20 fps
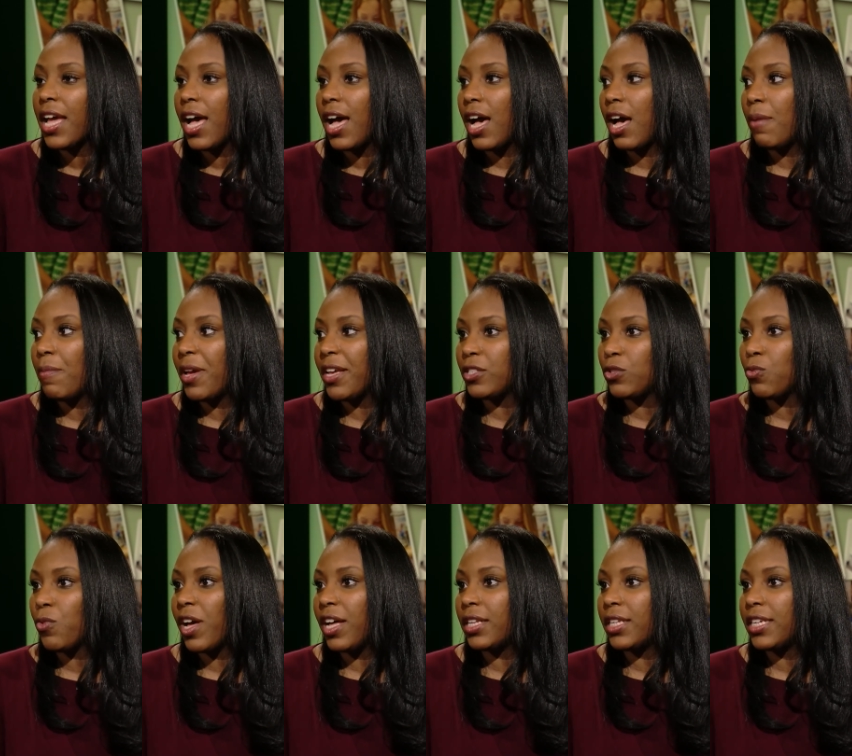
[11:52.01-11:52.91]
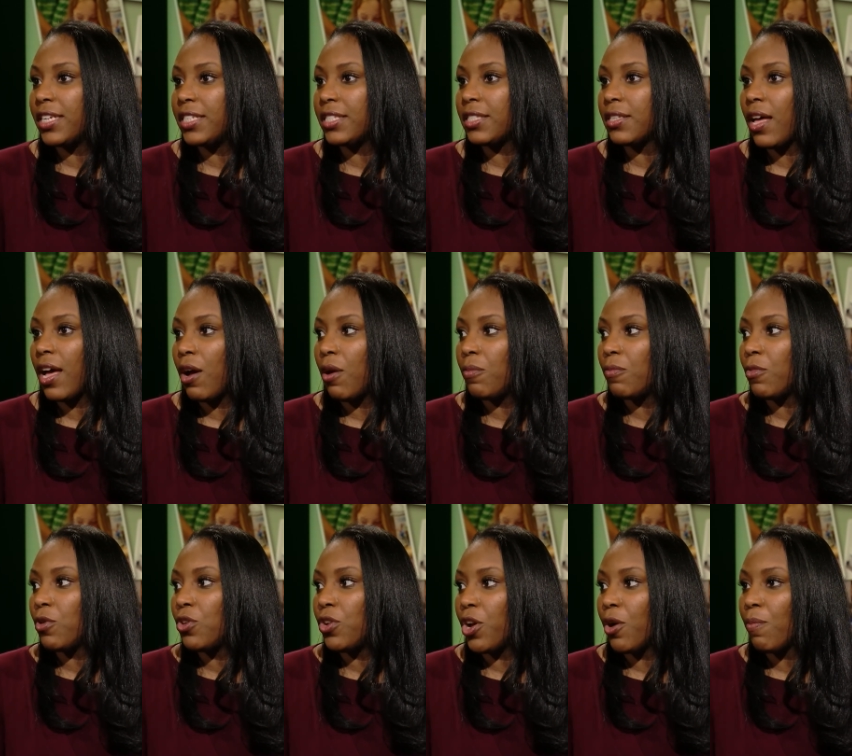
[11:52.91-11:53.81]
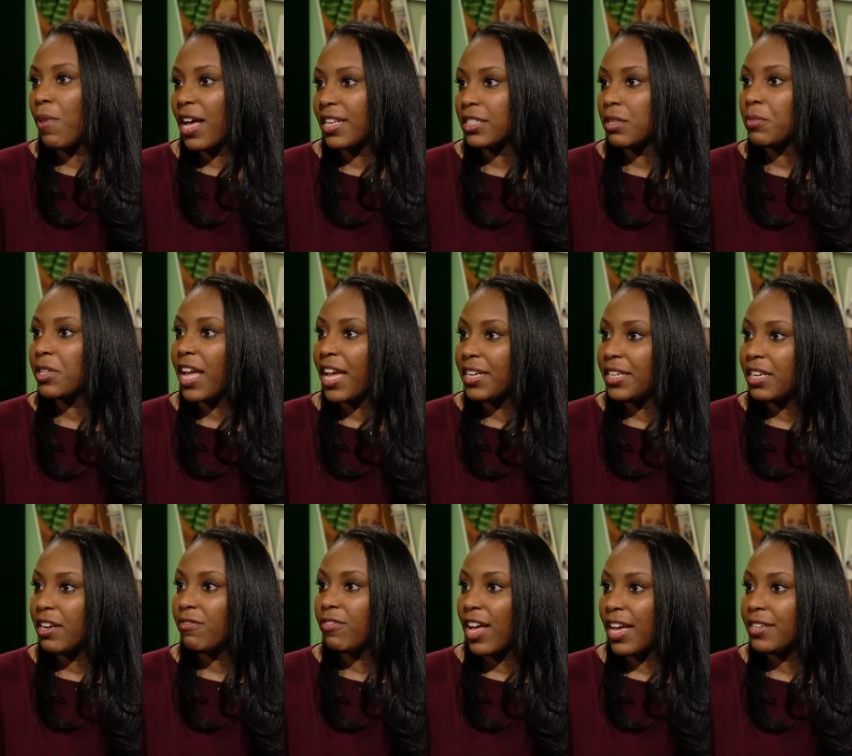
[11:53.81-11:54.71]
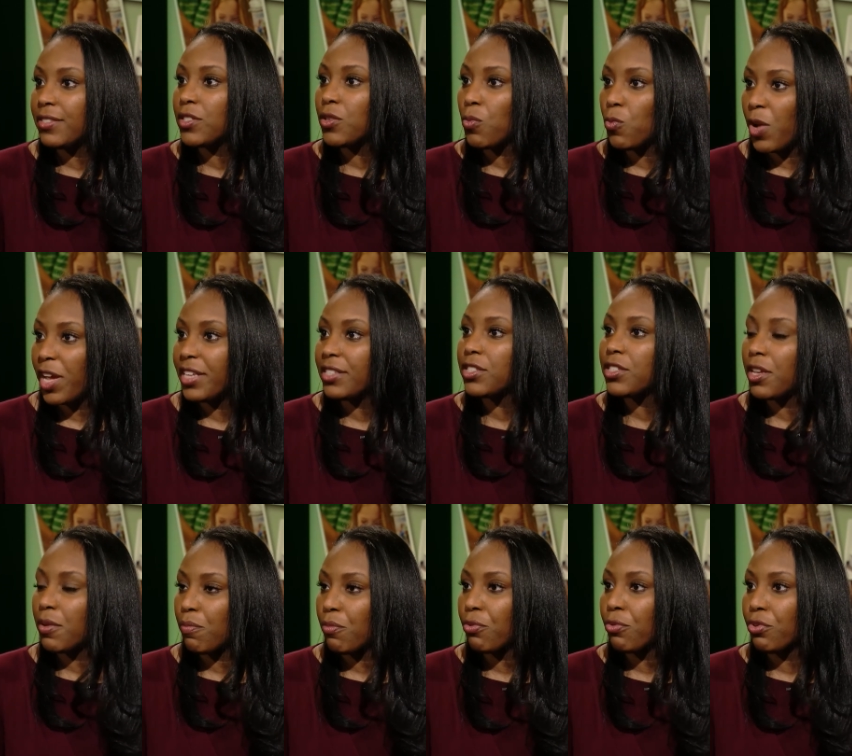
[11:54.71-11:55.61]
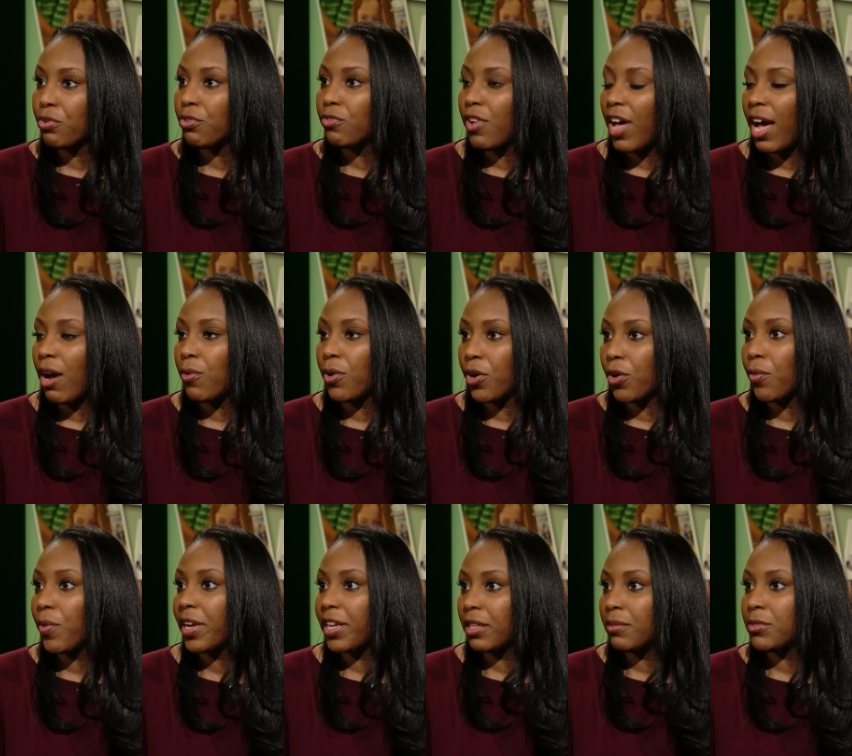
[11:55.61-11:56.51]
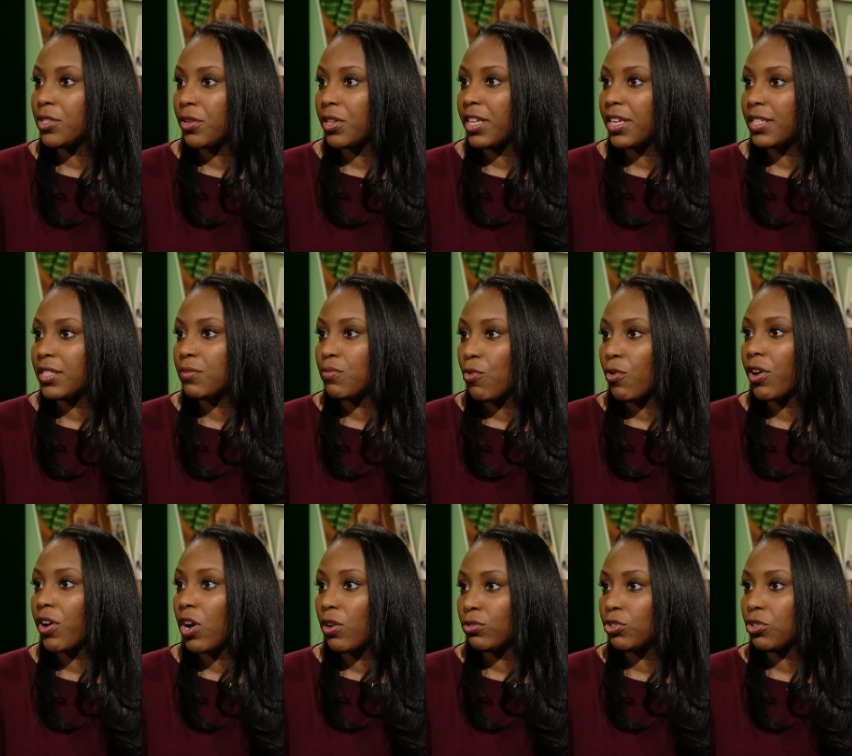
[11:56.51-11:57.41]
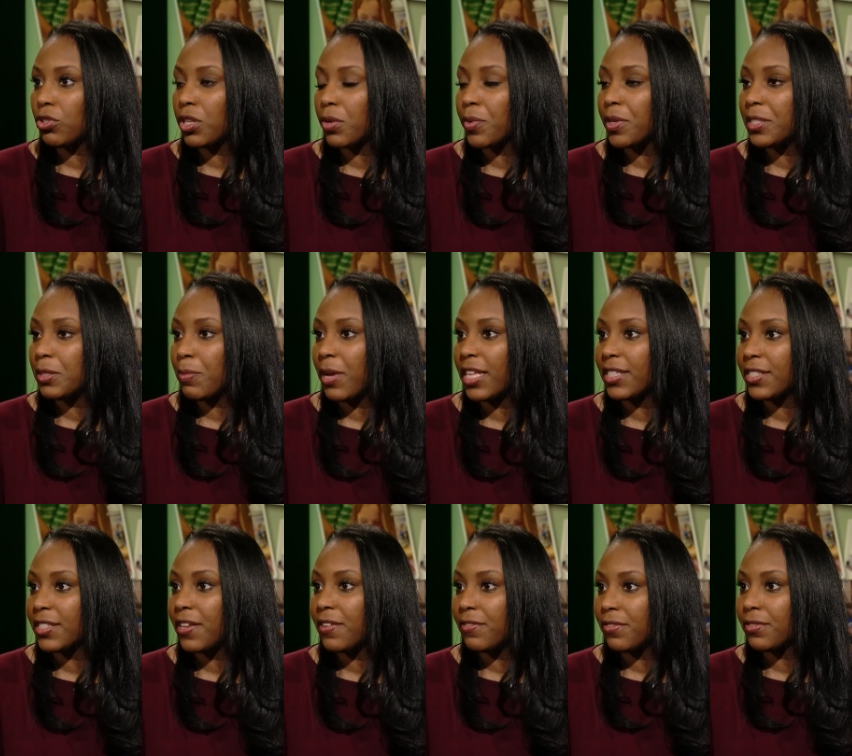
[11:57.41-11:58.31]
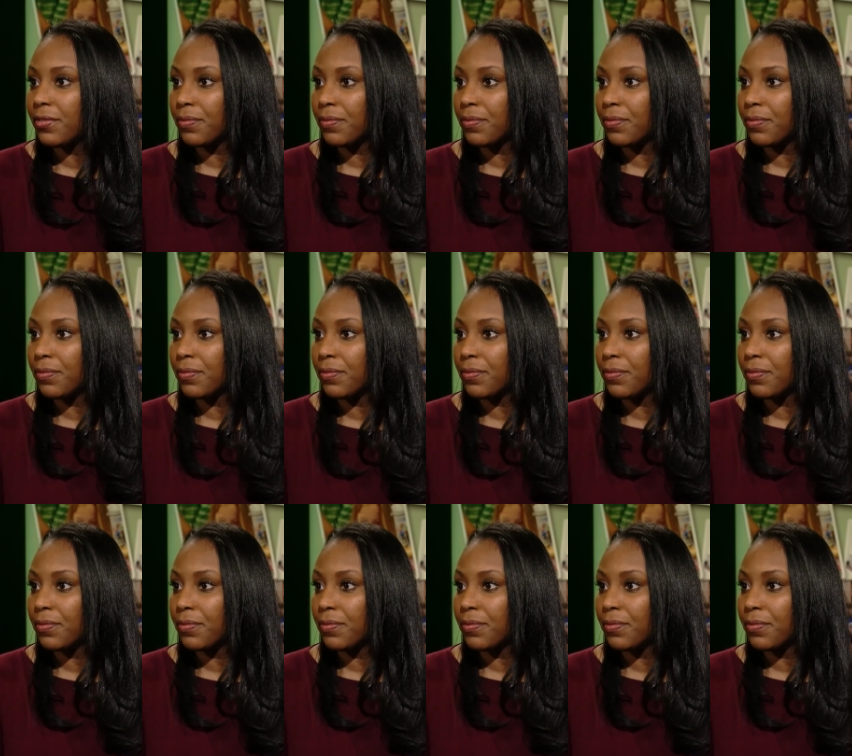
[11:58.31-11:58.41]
um, as well as um, you know possibly identifying some ways to improve our curriculum so that it's more culturally responsive.